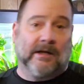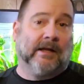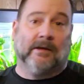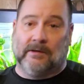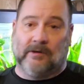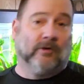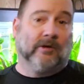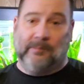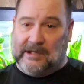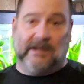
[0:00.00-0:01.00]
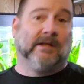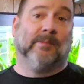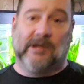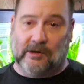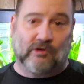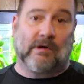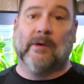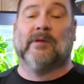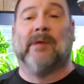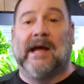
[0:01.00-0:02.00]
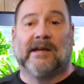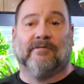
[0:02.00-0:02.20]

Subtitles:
and then it'll immediately begin growing back